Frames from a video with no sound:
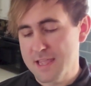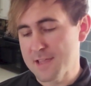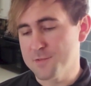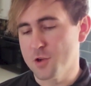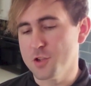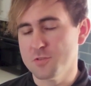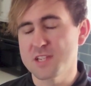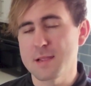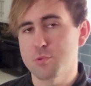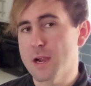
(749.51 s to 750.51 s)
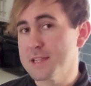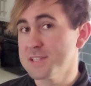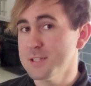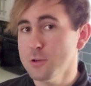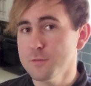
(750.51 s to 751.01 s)
If you use a bright
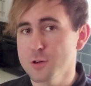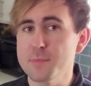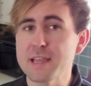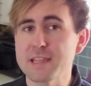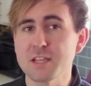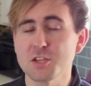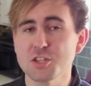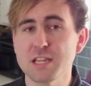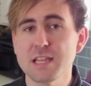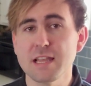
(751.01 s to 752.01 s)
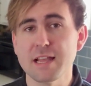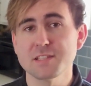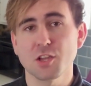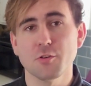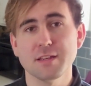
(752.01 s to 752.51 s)
silver baking sheet,
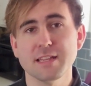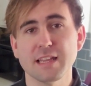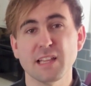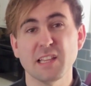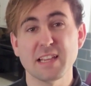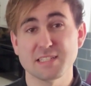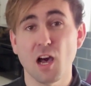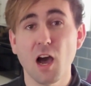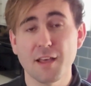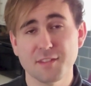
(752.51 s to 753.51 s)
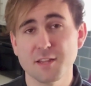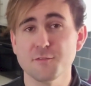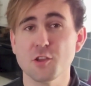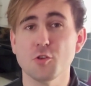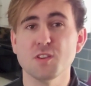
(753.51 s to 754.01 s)
it's going to get less hot than
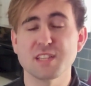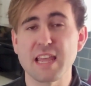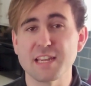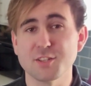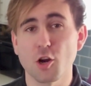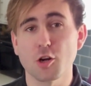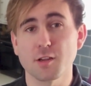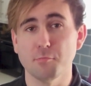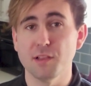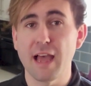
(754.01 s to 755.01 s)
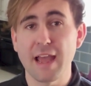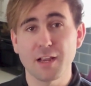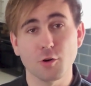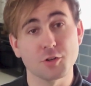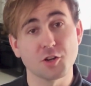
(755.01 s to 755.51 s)
if you use a dark
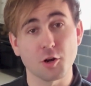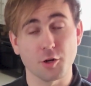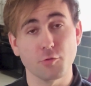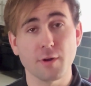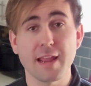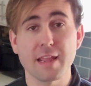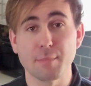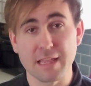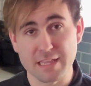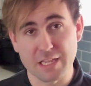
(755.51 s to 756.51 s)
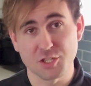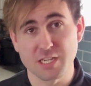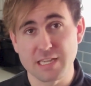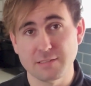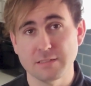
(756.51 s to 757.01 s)
black or dark gray baking
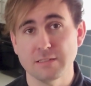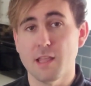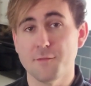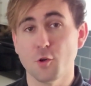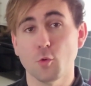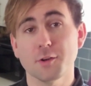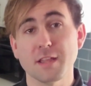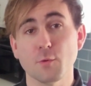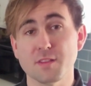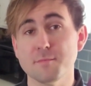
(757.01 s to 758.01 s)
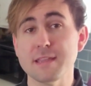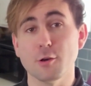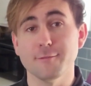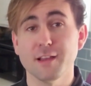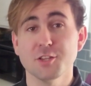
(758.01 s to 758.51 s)
sheet. If you're working with meat
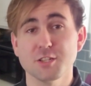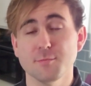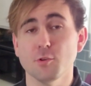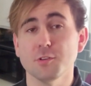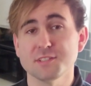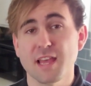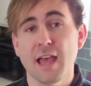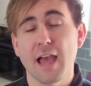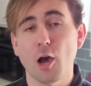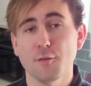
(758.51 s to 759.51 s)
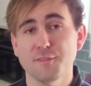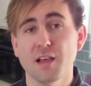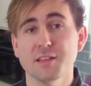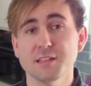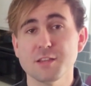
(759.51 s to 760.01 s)
or vegetables, how
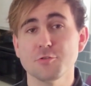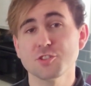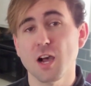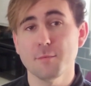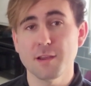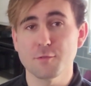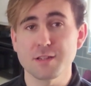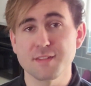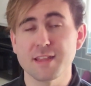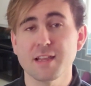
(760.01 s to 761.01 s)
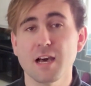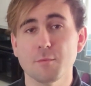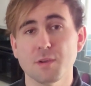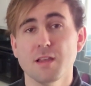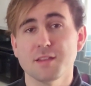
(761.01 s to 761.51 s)
finely you chop everything
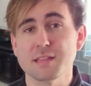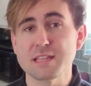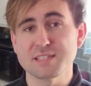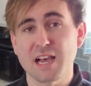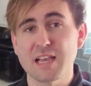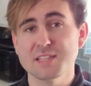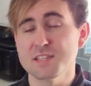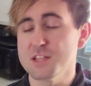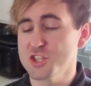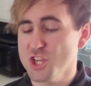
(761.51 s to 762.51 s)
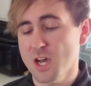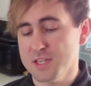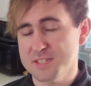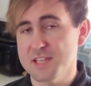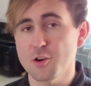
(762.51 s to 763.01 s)
up, the size of the
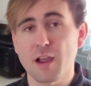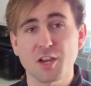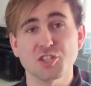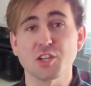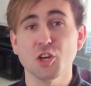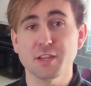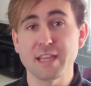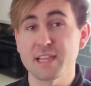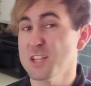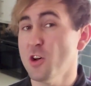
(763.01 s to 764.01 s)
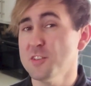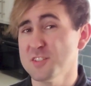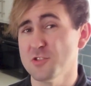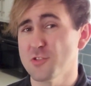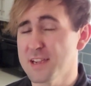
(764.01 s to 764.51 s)
chunks that you're actually cooking can
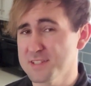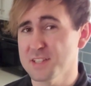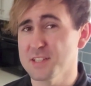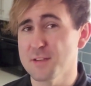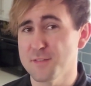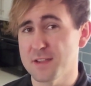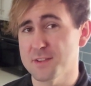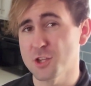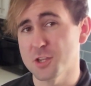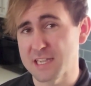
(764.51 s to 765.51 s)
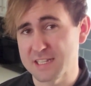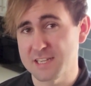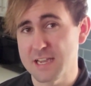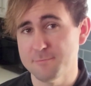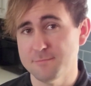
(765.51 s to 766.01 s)
also drastically affect the cooking
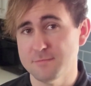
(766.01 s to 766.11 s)
time.